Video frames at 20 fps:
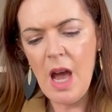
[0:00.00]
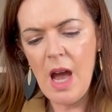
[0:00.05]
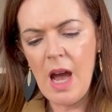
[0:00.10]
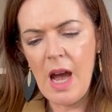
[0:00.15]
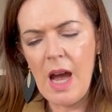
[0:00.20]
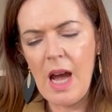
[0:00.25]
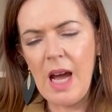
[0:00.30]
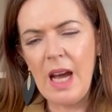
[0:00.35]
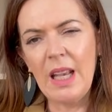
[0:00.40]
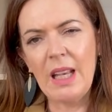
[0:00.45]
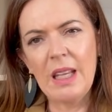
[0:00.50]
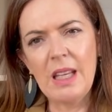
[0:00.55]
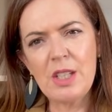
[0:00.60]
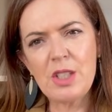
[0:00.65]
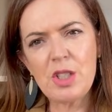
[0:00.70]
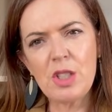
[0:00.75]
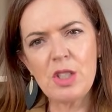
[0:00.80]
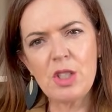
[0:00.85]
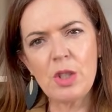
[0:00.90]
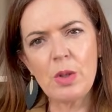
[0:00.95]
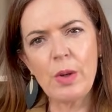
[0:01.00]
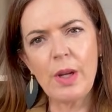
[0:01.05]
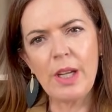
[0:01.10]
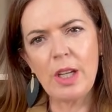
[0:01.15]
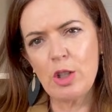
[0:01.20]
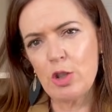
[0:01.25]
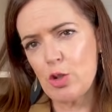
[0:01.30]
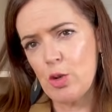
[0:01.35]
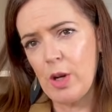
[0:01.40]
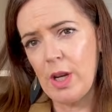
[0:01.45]
unless you're doing
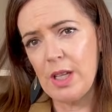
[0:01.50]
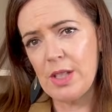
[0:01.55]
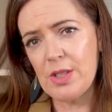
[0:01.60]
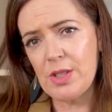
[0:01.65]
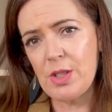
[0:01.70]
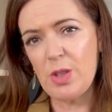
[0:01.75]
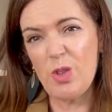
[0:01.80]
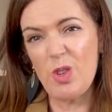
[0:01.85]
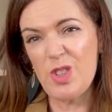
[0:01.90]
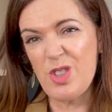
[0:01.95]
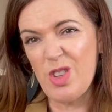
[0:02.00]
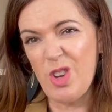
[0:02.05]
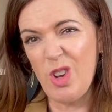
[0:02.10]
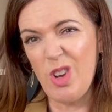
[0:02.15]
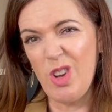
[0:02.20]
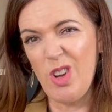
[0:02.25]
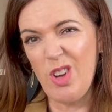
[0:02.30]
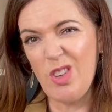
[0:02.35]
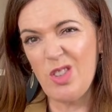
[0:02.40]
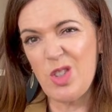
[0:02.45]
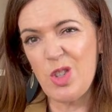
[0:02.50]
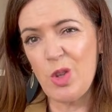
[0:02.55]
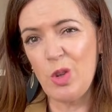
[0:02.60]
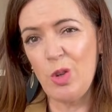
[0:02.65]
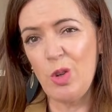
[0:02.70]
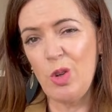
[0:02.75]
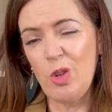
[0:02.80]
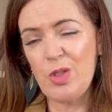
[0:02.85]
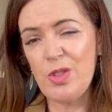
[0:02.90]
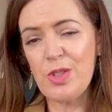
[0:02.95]
a dress or a skirt,
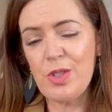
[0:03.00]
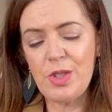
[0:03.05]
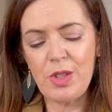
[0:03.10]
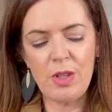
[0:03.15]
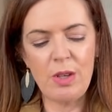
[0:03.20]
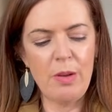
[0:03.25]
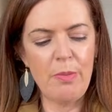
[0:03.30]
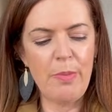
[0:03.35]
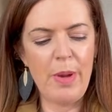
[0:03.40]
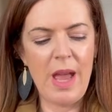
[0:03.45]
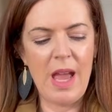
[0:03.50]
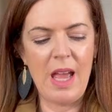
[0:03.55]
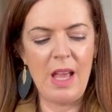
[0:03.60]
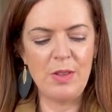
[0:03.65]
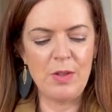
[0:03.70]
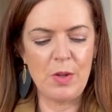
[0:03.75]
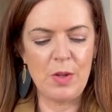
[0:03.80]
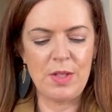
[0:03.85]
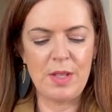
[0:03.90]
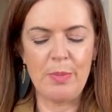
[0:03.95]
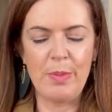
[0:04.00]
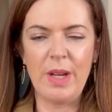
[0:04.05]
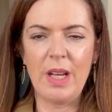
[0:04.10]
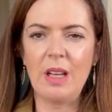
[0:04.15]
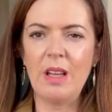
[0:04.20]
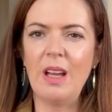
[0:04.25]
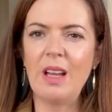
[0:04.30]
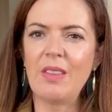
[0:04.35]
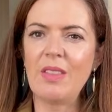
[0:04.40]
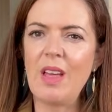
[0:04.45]
shorts, pants or something
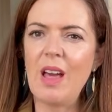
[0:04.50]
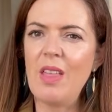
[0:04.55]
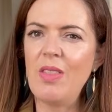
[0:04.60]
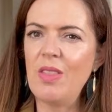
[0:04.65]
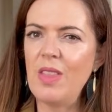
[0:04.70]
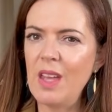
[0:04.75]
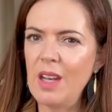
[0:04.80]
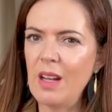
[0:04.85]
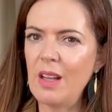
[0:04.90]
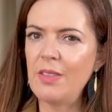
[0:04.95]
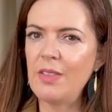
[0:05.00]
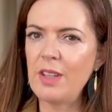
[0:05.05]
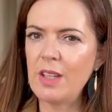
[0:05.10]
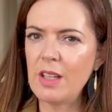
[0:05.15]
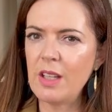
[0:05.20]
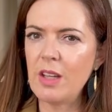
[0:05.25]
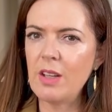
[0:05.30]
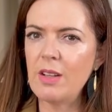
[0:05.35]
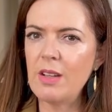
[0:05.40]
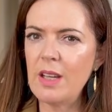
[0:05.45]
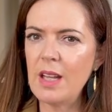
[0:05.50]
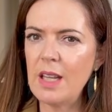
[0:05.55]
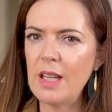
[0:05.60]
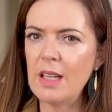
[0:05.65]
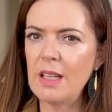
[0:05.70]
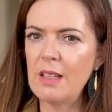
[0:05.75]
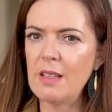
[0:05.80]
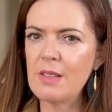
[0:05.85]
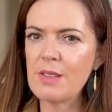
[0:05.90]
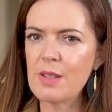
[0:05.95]
like that, then I think you'd
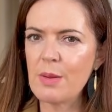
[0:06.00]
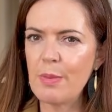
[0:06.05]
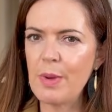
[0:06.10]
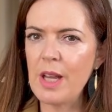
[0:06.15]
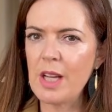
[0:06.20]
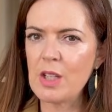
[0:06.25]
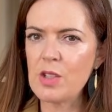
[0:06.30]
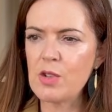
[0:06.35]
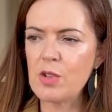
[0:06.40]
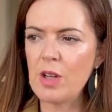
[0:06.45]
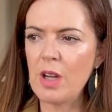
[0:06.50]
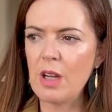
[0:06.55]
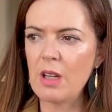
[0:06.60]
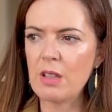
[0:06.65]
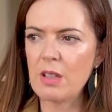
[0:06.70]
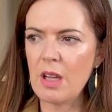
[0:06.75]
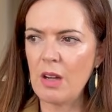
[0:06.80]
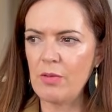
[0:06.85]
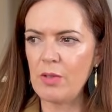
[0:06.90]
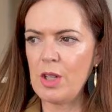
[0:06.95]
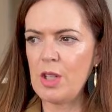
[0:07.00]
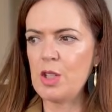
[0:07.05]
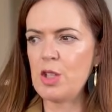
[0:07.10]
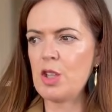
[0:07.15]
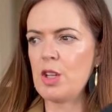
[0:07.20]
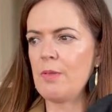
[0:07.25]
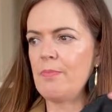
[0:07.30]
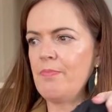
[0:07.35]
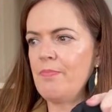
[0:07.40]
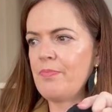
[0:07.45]
need some extra
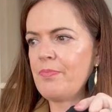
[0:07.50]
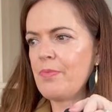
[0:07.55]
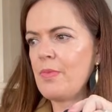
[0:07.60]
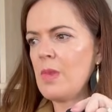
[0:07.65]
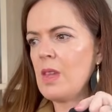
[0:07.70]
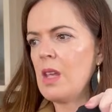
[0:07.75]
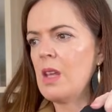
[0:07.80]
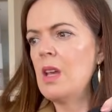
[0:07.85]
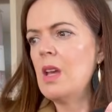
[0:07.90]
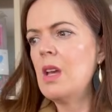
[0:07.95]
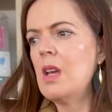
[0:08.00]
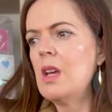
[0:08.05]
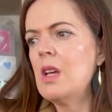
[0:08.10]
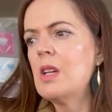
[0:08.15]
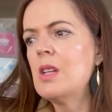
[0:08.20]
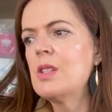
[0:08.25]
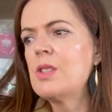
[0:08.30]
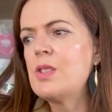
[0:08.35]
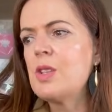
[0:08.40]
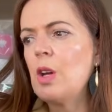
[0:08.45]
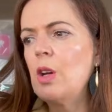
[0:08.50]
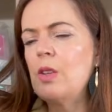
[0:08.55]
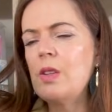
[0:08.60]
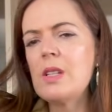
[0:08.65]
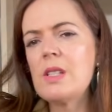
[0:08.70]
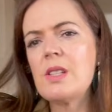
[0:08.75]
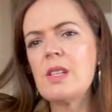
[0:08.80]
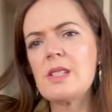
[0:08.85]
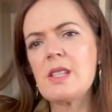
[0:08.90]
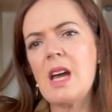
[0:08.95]
coverage. So
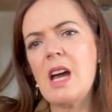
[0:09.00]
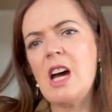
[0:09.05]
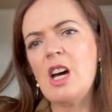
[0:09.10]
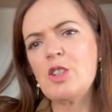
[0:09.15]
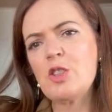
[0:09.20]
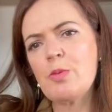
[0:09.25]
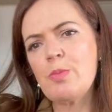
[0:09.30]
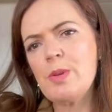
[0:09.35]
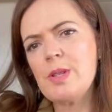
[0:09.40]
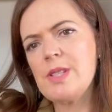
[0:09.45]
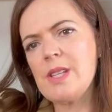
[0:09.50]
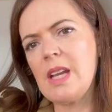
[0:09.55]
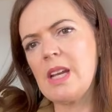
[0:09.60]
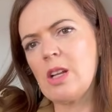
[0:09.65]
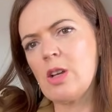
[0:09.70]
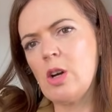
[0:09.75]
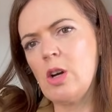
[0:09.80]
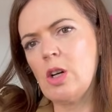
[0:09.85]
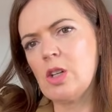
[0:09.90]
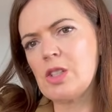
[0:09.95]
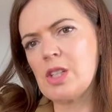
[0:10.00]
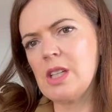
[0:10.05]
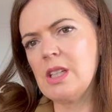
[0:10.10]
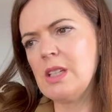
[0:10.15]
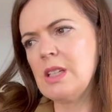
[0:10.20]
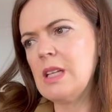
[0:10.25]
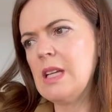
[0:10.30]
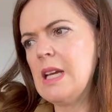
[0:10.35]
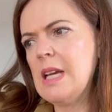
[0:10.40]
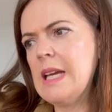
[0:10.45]
this is 100%
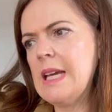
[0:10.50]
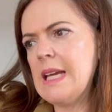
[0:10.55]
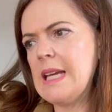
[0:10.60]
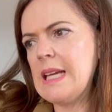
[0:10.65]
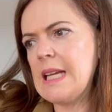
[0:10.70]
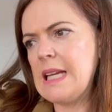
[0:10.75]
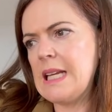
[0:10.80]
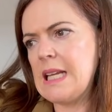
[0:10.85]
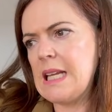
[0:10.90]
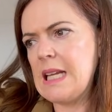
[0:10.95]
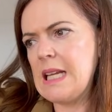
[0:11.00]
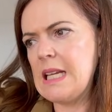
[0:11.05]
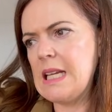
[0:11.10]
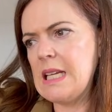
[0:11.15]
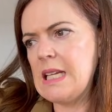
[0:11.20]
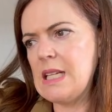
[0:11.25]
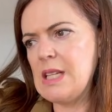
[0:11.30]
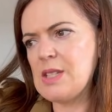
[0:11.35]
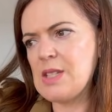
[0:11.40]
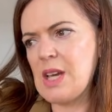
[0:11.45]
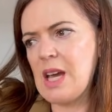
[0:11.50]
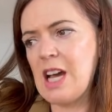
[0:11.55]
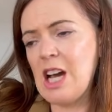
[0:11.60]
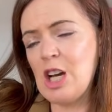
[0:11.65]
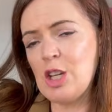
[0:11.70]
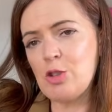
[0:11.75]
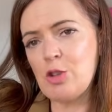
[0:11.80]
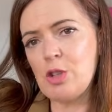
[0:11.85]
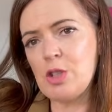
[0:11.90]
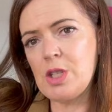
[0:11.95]
cotton. It is
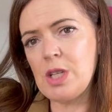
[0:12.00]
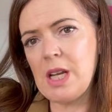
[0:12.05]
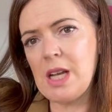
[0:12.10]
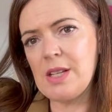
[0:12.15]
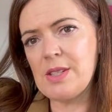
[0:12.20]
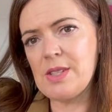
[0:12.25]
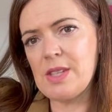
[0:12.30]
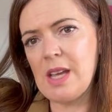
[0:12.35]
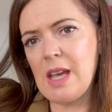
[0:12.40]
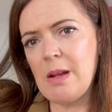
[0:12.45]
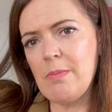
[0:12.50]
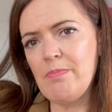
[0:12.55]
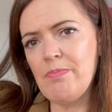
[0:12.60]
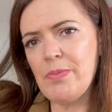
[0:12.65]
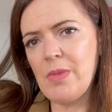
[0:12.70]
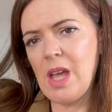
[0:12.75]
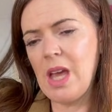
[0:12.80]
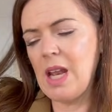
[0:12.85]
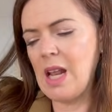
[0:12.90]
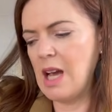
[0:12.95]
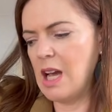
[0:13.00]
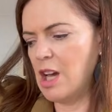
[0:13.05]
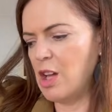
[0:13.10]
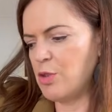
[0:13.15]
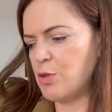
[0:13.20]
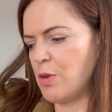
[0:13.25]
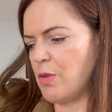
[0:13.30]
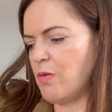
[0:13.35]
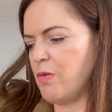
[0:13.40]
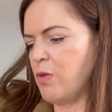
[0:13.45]
100 GSM and
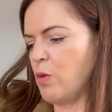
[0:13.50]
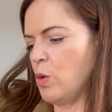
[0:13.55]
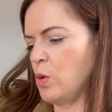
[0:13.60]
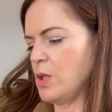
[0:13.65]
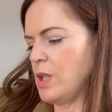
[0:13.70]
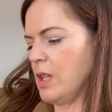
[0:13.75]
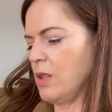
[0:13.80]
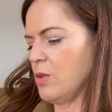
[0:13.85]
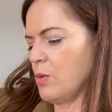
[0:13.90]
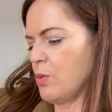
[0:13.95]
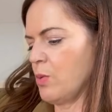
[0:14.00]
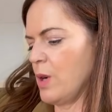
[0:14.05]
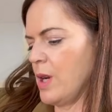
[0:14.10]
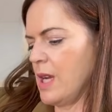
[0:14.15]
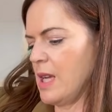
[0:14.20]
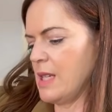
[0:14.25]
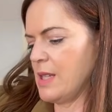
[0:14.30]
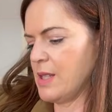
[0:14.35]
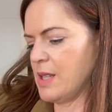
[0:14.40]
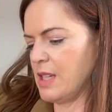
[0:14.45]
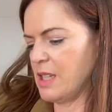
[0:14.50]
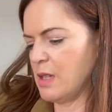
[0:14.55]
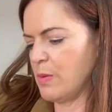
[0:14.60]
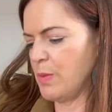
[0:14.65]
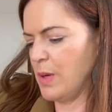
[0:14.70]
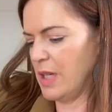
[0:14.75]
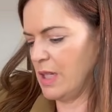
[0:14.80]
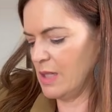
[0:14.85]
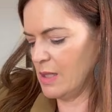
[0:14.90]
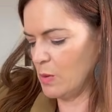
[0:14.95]
143
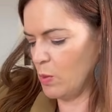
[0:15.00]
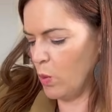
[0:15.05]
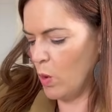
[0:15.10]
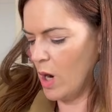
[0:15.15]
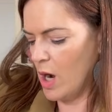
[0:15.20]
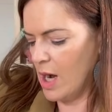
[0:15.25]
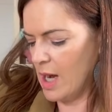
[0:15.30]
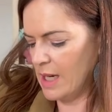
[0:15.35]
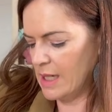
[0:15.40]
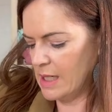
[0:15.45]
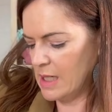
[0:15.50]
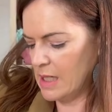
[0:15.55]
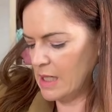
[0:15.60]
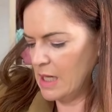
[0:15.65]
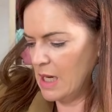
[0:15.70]
centimeters wide,